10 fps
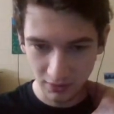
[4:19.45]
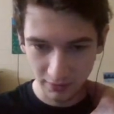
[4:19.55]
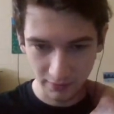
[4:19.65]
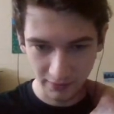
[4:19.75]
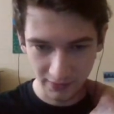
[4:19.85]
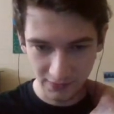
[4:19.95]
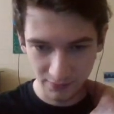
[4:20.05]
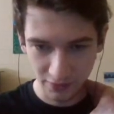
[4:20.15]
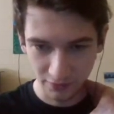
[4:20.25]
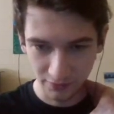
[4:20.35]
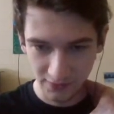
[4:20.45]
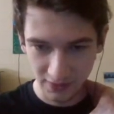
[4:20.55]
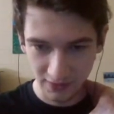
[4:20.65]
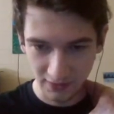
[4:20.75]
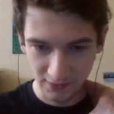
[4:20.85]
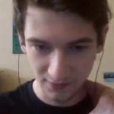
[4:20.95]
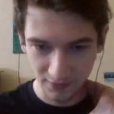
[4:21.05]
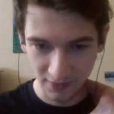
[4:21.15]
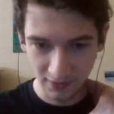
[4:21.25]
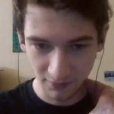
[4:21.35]
along this row so that this
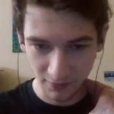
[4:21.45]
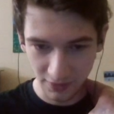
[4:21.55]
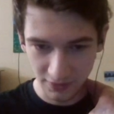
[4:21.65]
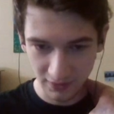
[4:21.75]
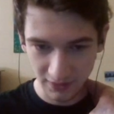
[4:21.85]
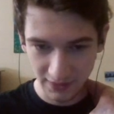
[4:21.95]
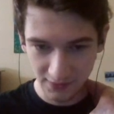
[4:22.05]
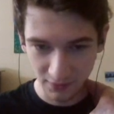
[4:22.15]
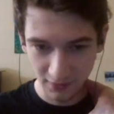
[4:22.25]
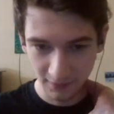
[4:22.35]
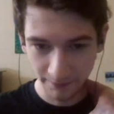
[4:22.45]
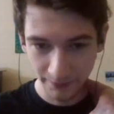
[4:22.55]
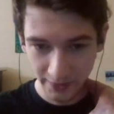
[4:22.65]
3 can reach the last one.